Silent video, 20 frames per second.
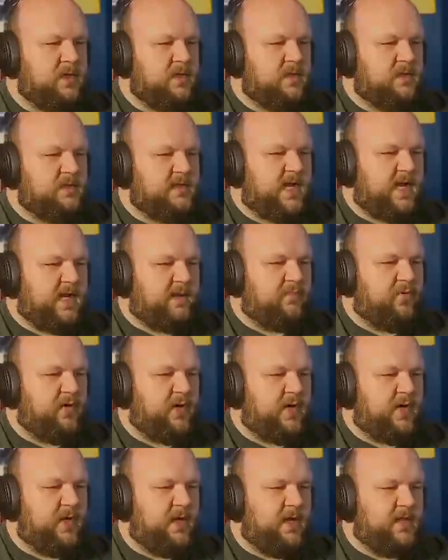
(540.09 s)
stack
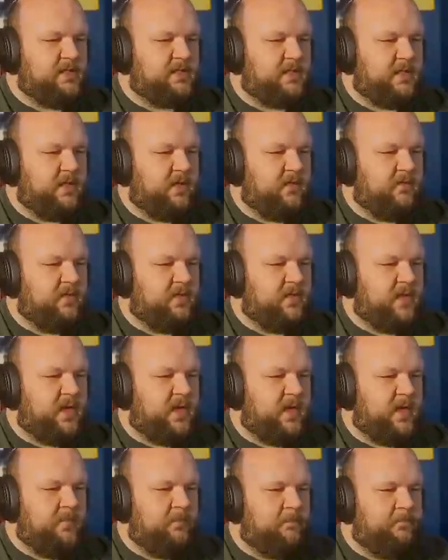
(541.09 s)
pretty nicely over
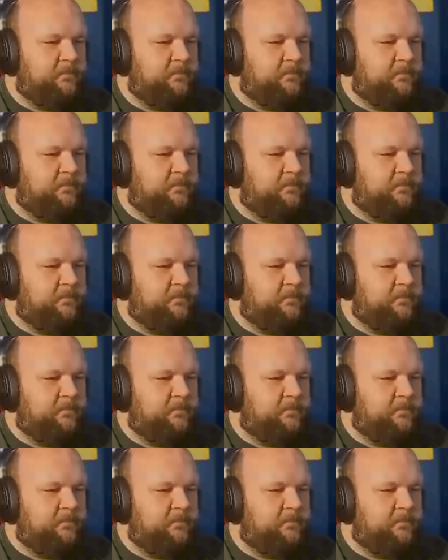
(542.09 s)
time.